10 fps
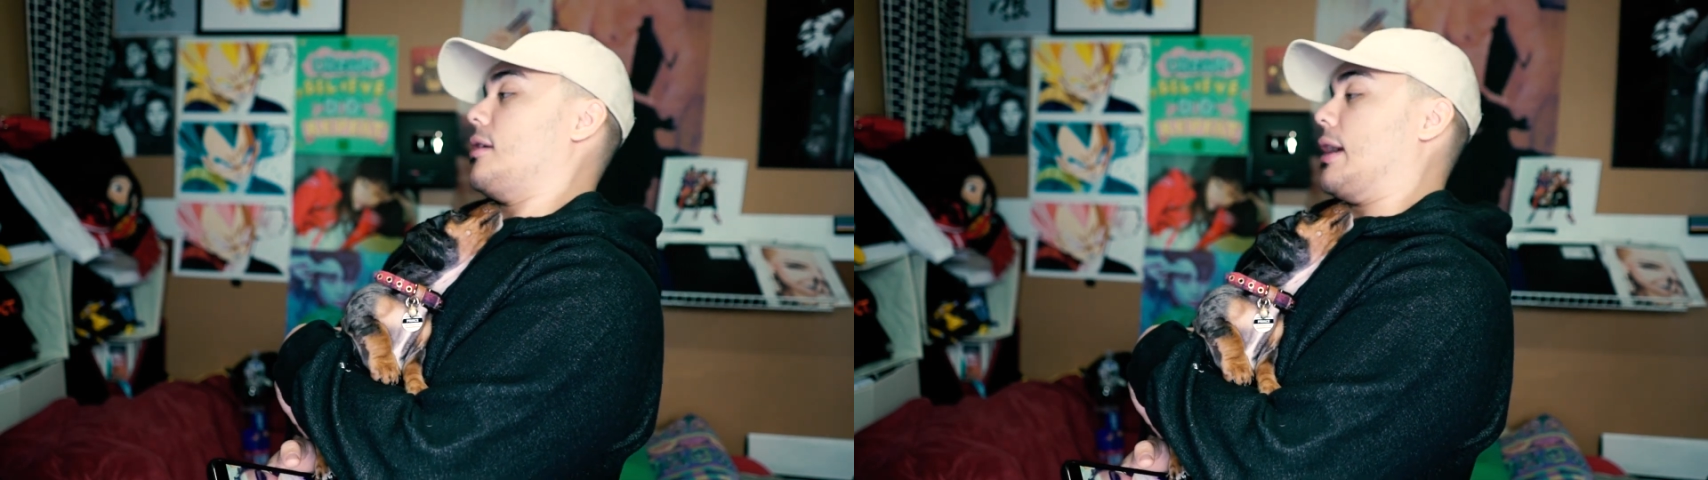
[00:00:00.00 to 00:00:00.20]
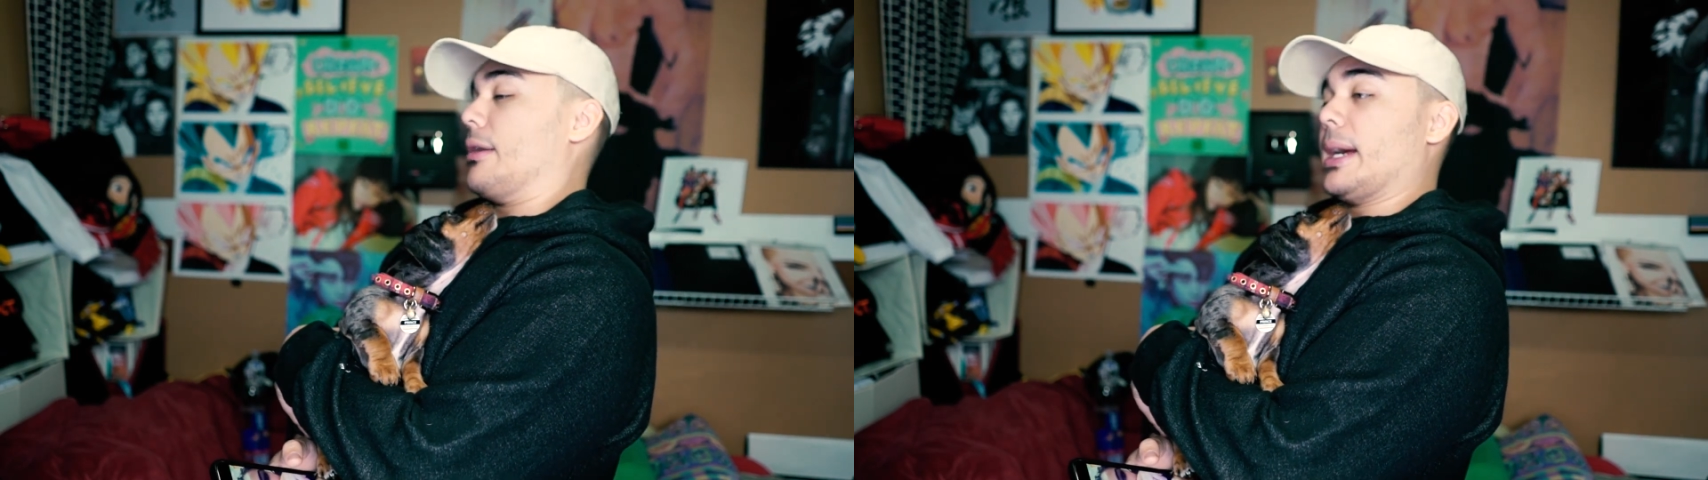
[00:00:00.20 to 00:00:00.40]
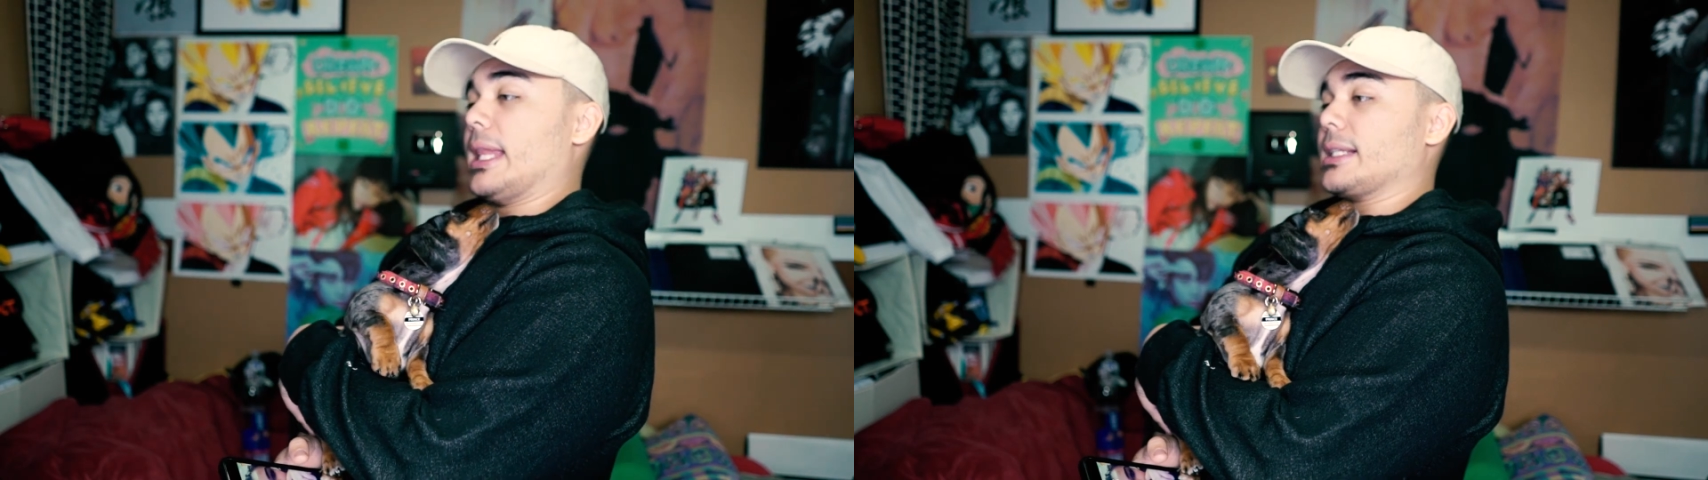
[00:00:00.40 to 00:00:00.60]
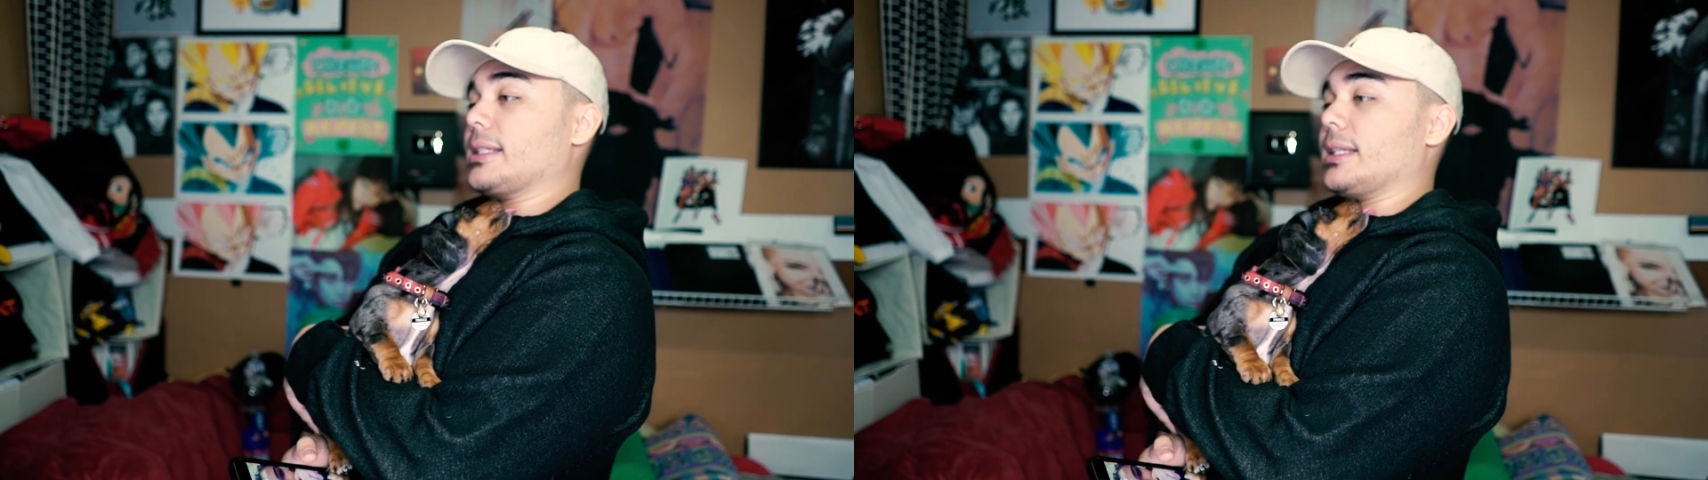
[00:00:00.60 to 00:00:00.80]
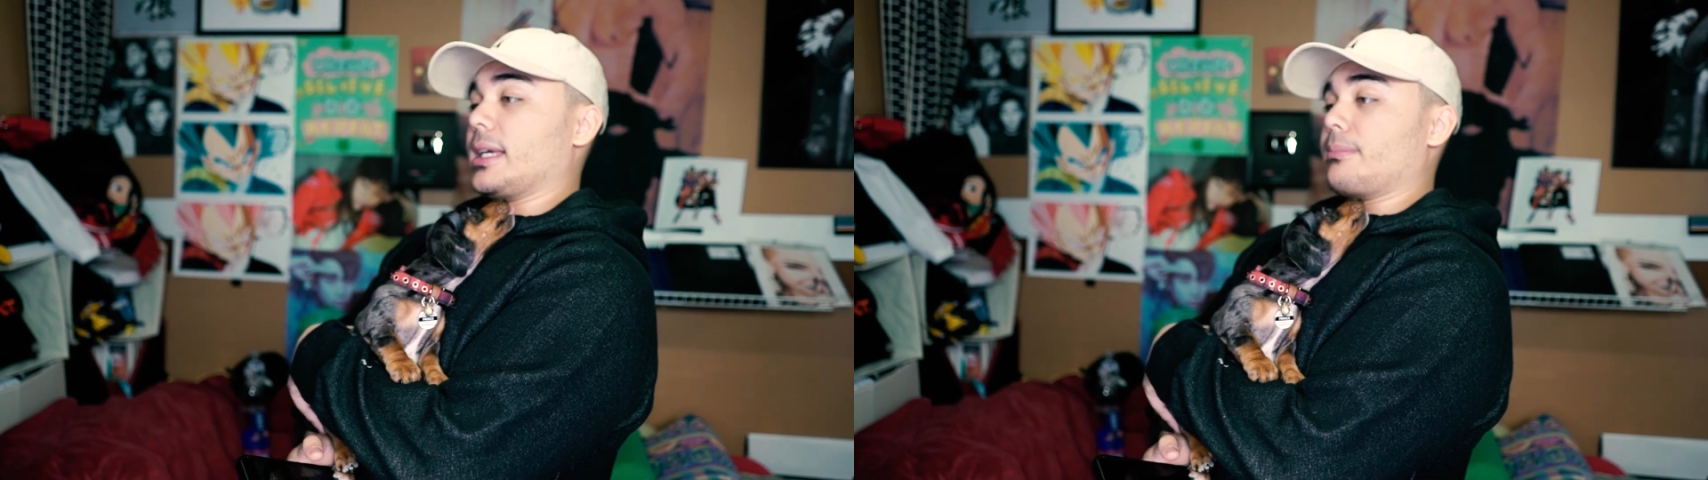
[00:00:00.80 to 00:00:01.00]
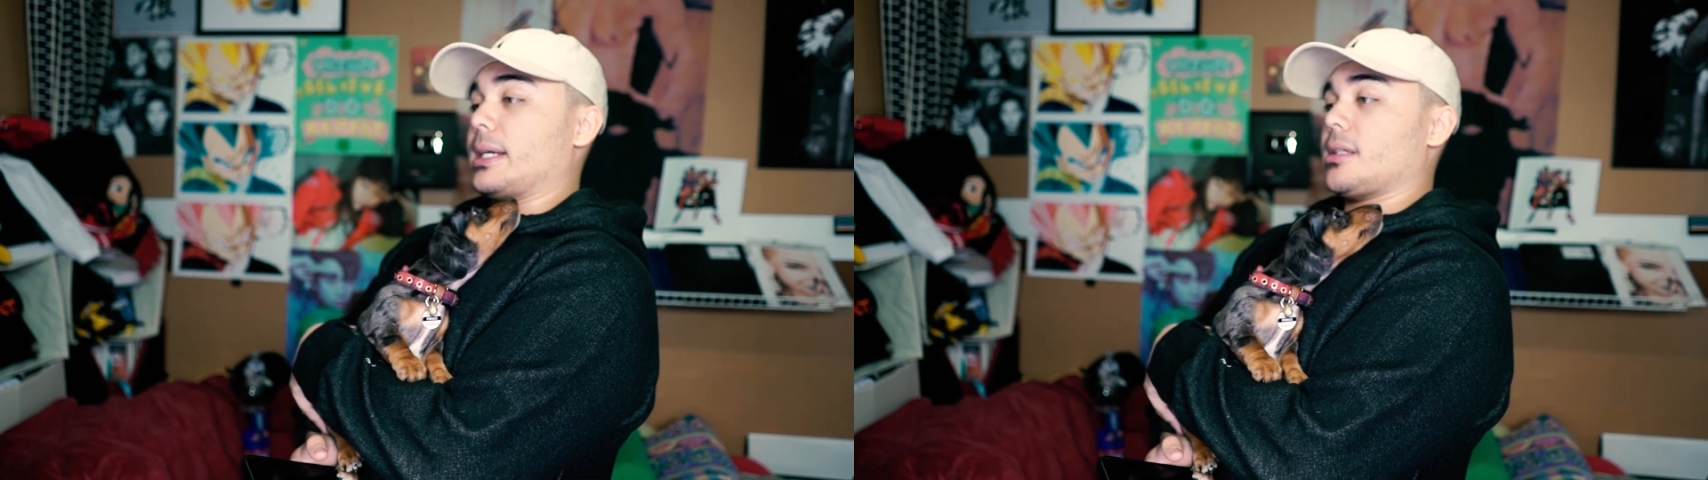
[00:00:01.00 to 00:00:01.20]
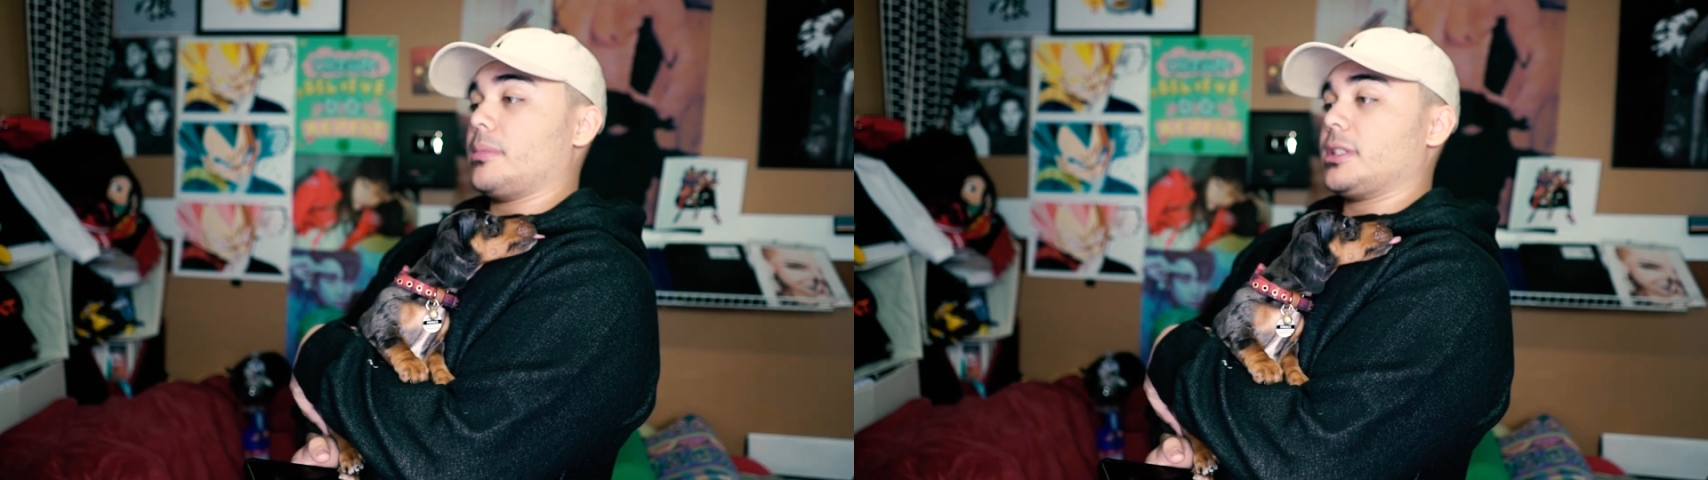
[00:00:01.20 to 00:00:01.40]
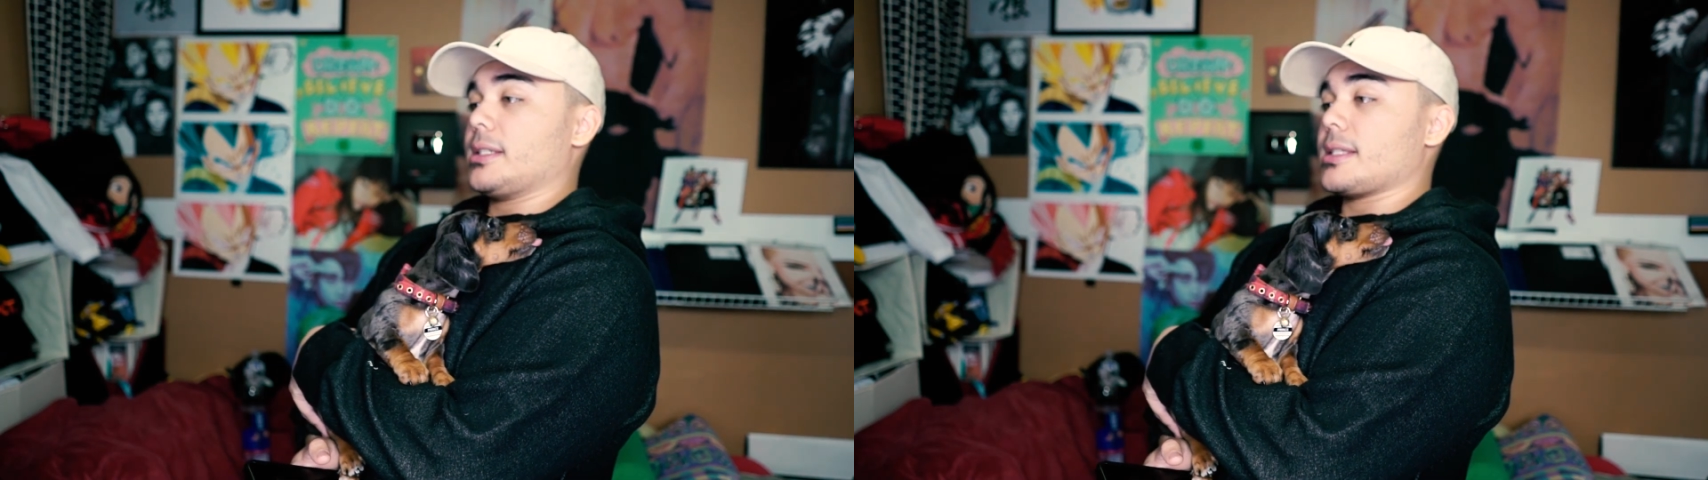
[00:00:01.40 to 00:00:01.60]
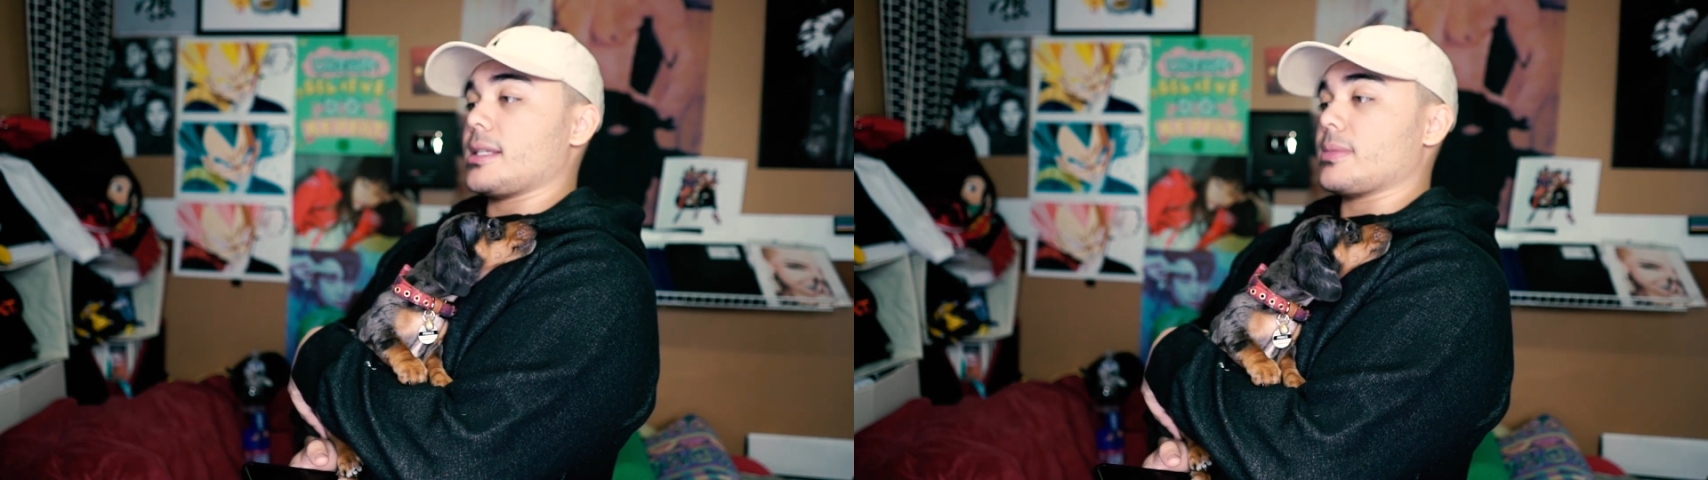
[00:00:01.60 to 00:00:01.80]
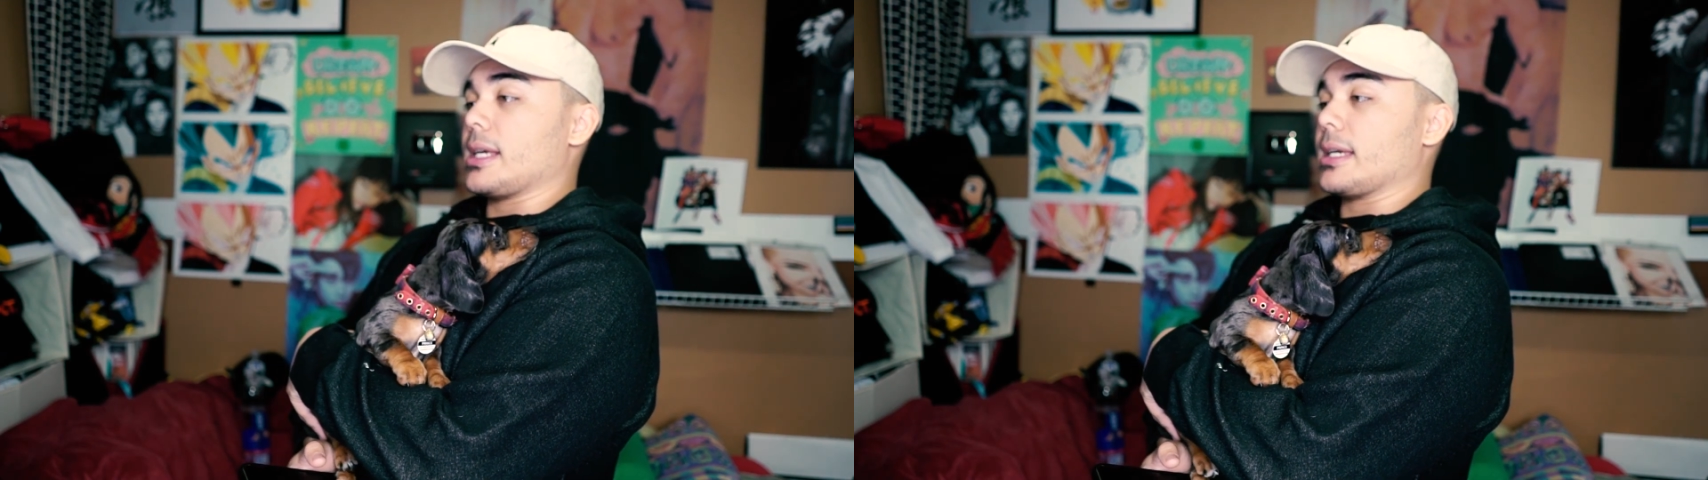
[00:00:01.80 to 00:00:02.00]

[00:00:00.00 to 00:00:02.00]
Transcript: Everybody likes to lick my double chins, it seems